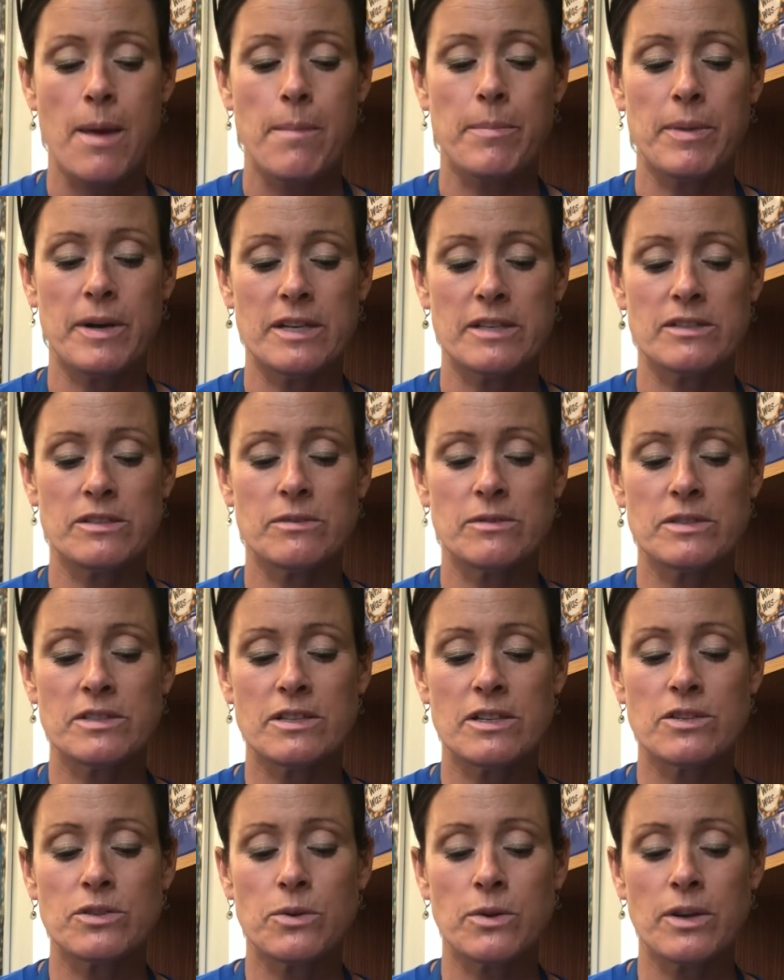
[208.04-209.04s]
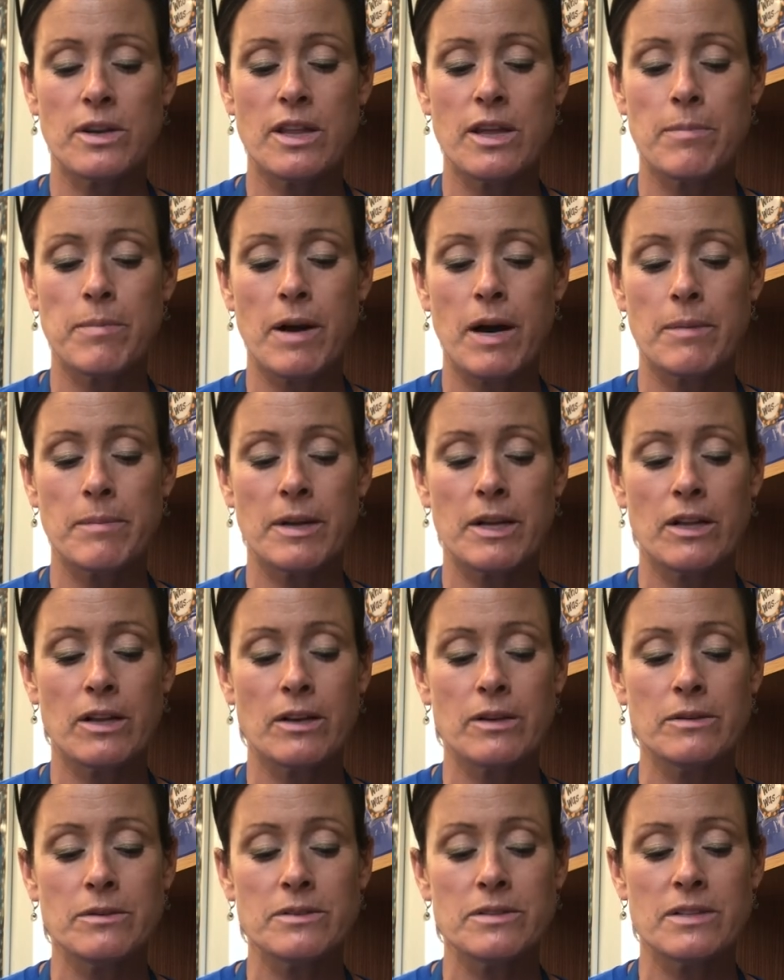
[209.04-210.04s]
But as soon as the door to the apartment
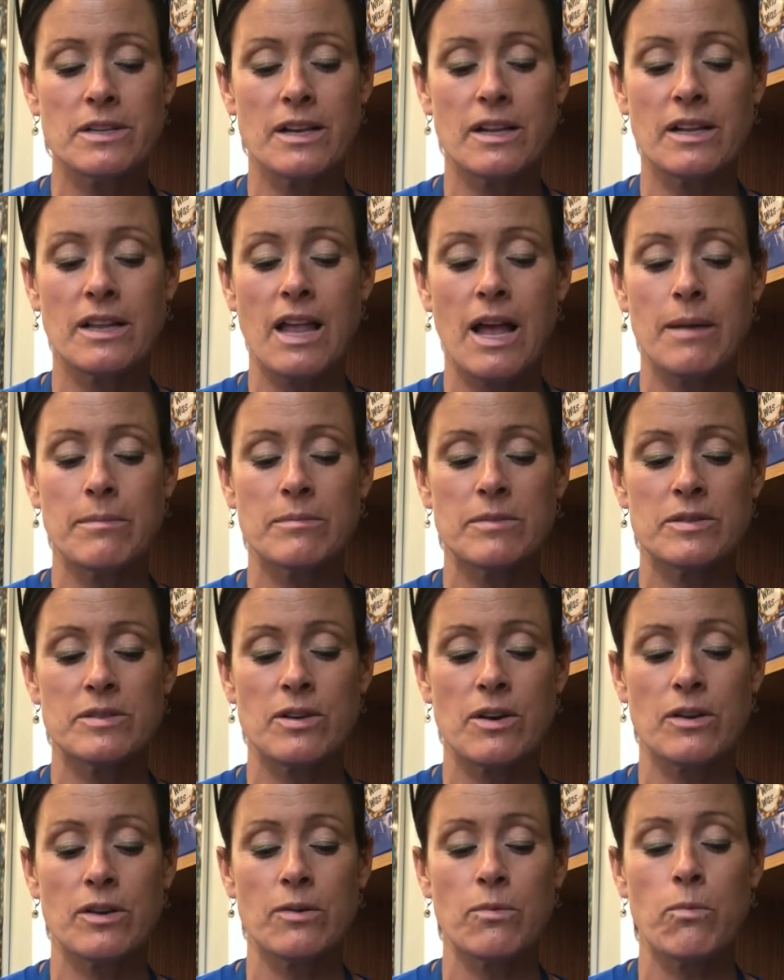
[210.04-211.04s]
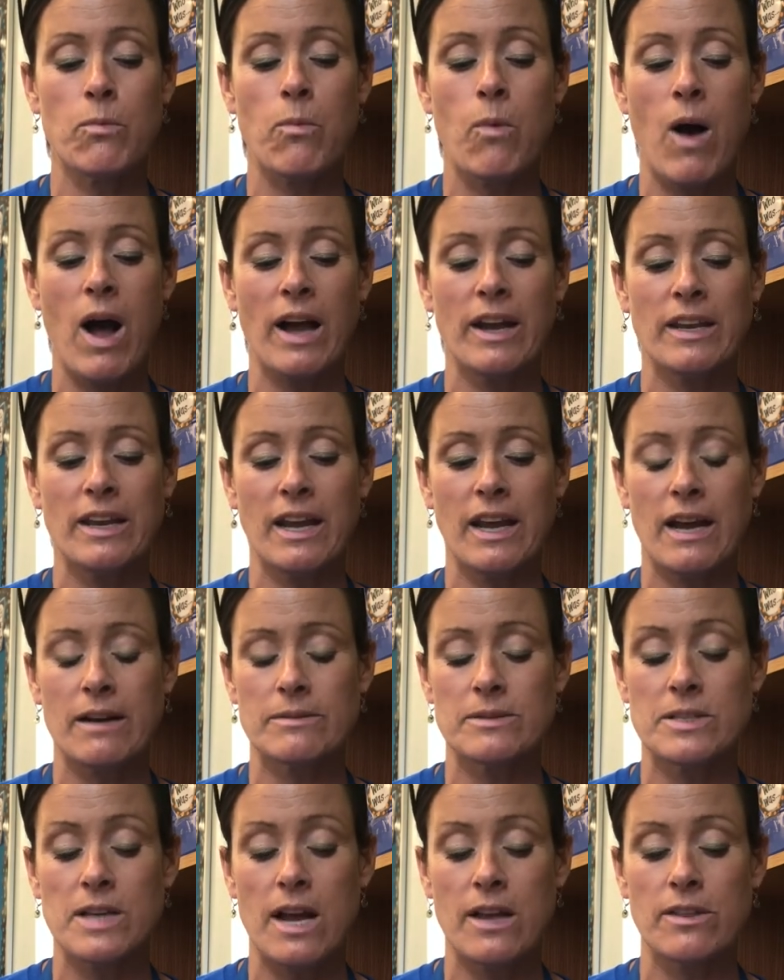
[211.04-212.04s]
closed, Clem started whining
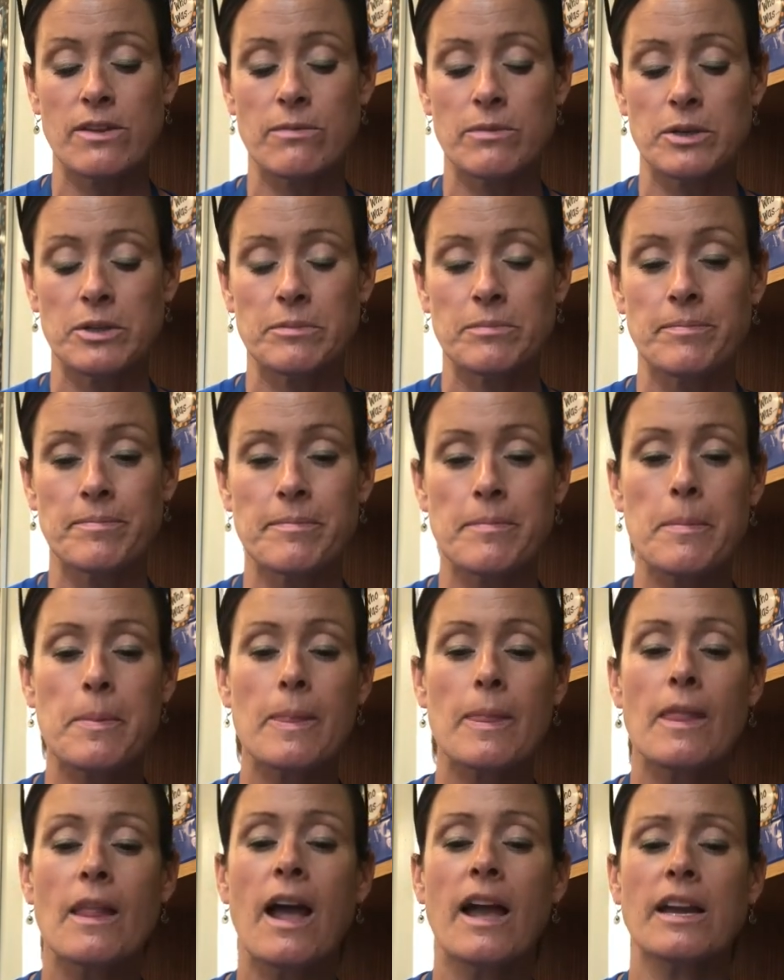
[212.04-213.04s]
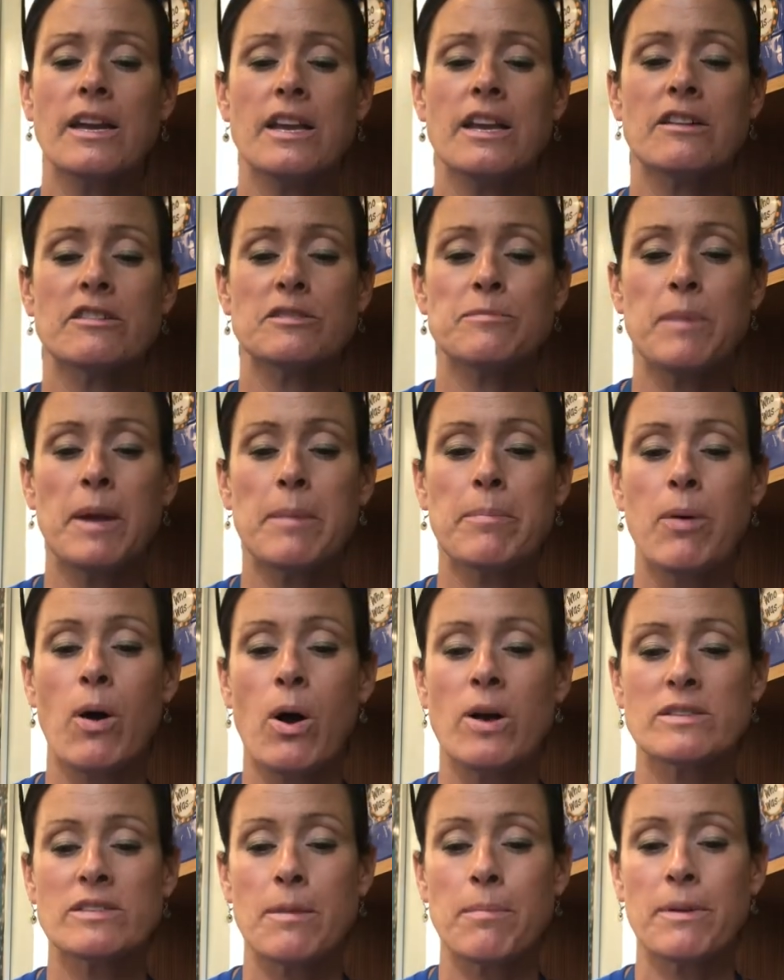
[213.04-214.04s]
outside the room. I could hear his big
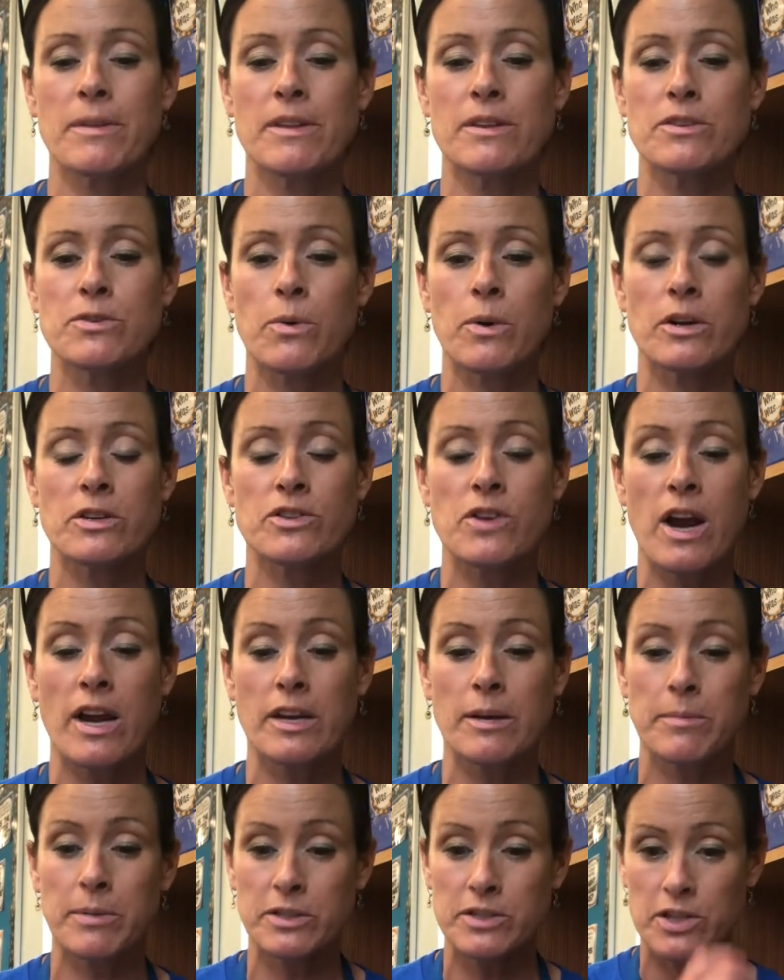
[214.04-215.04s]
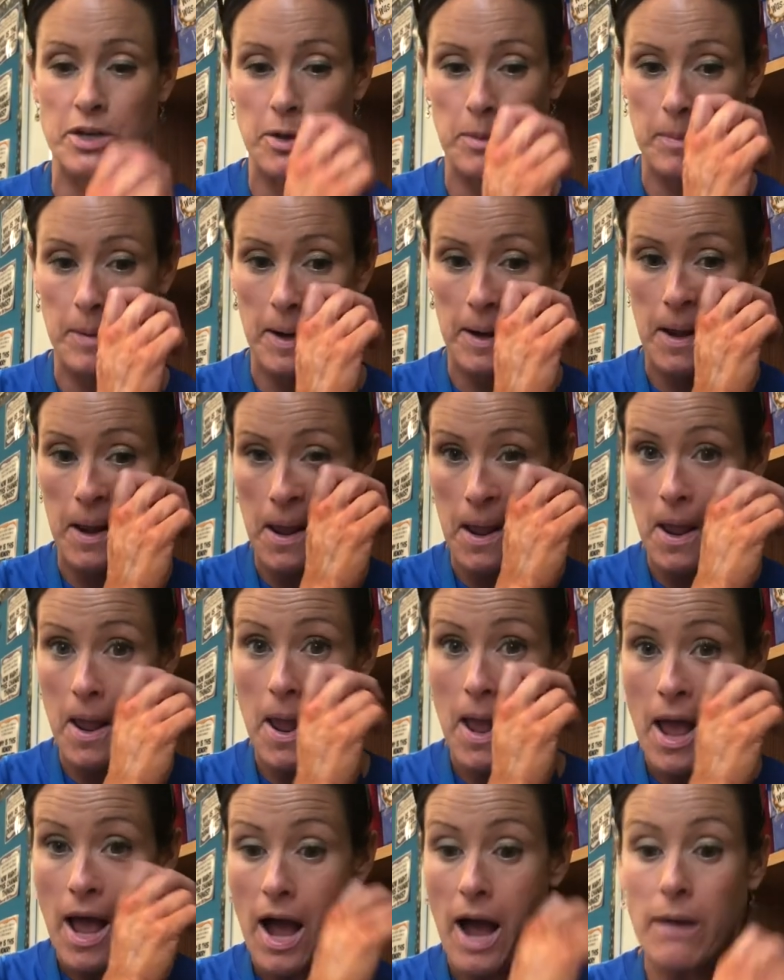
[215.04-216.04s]
paws up on the door, trying to push it open.
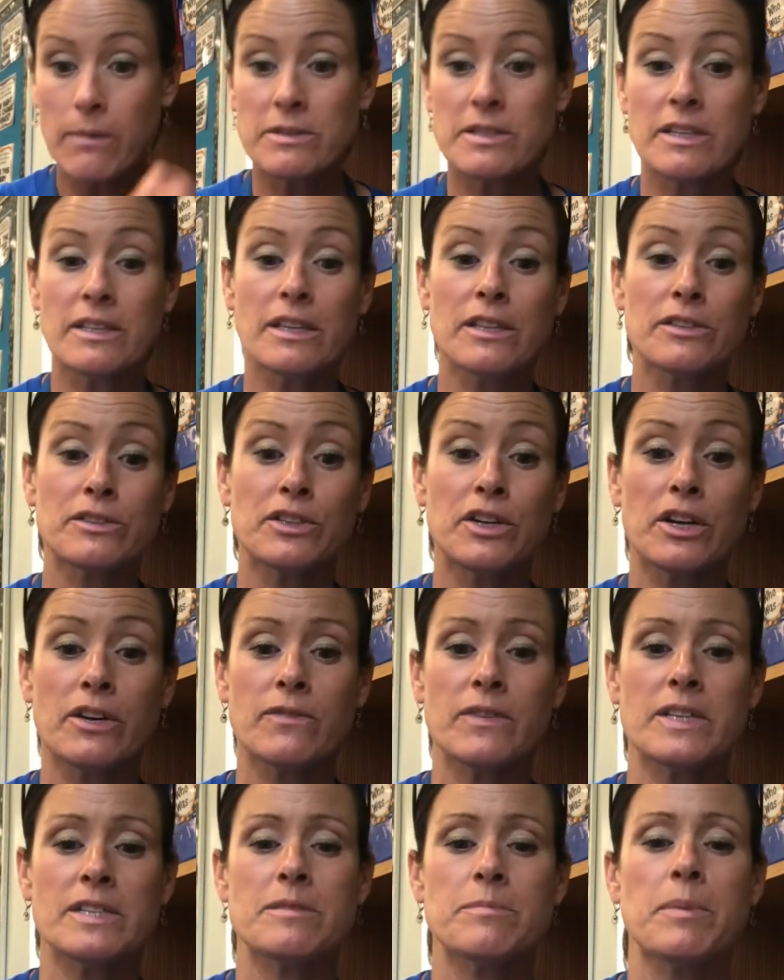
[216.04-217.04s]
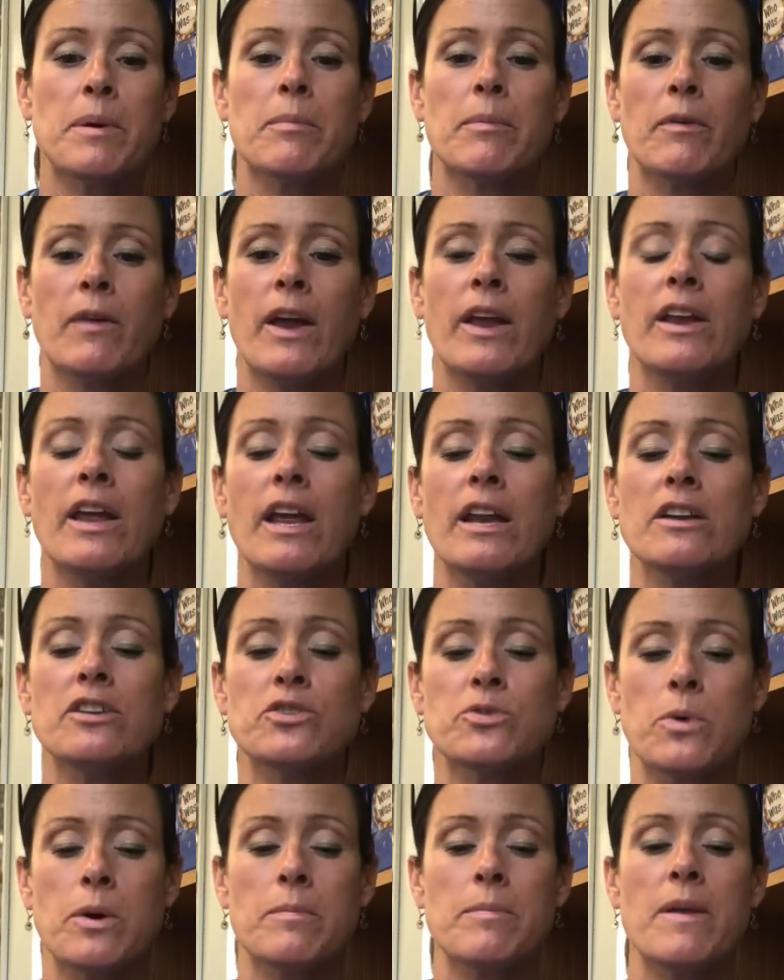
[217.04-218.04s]
I was a little nervous, but Miranda had
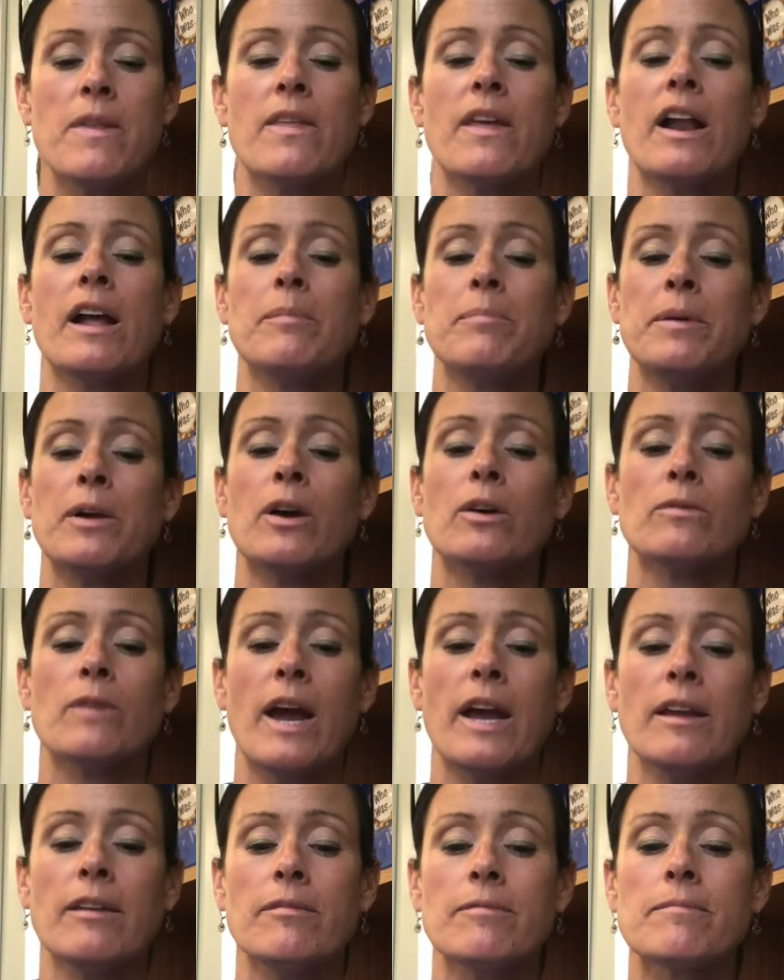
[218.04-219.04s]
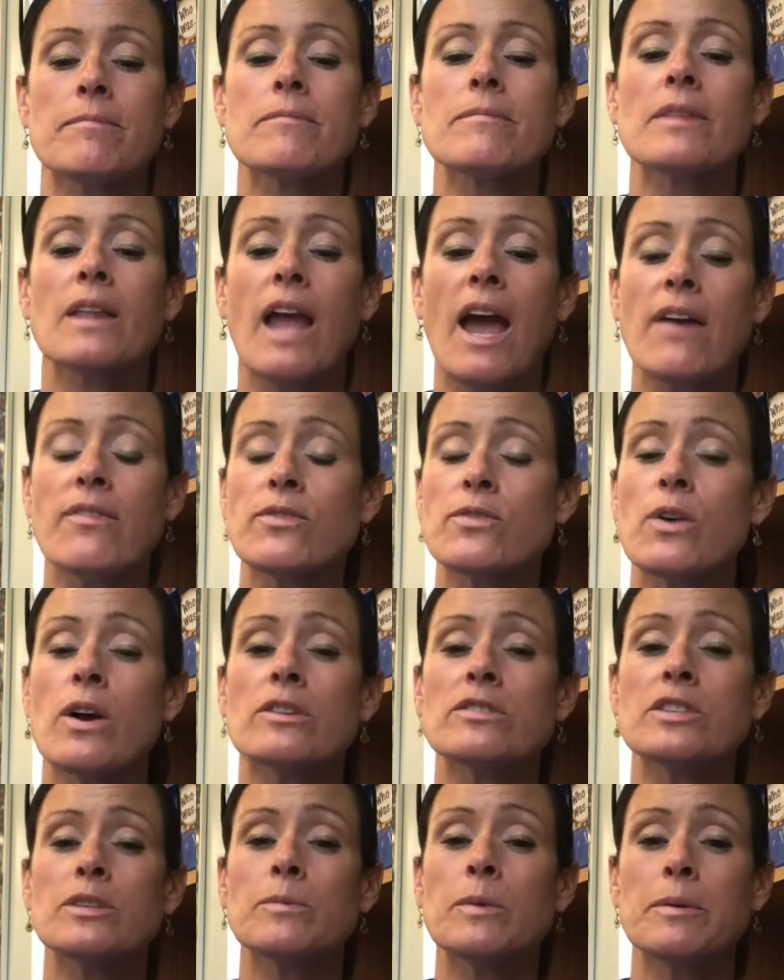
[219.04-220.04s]
assured me that I'd be all right. After
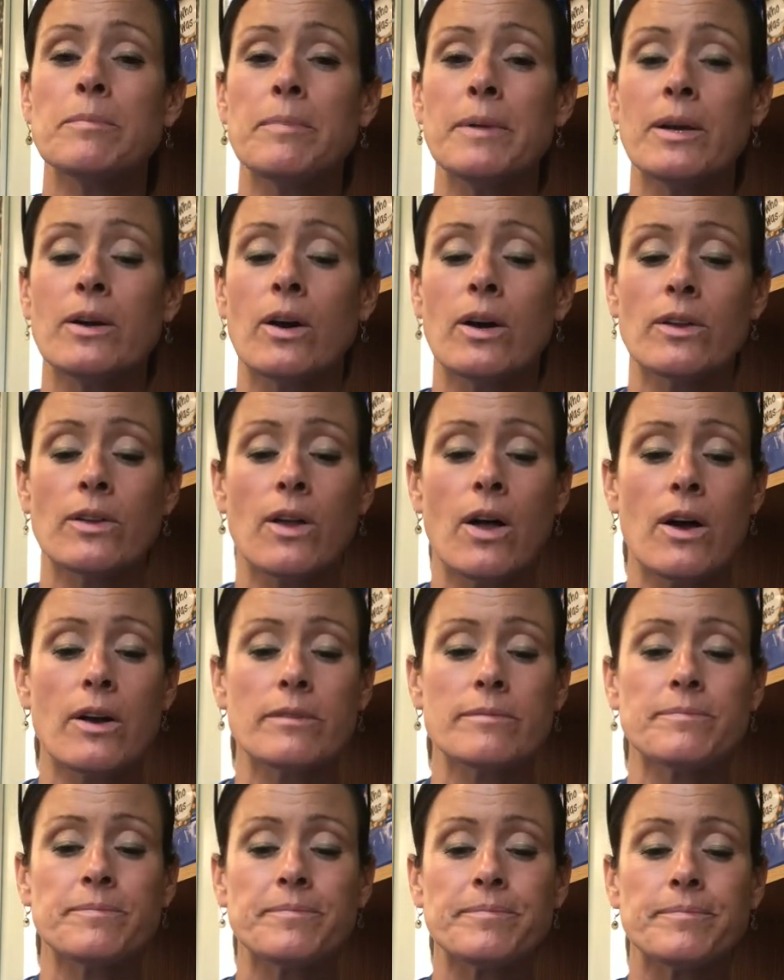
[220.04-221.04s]
all, she wouldn't be gone long.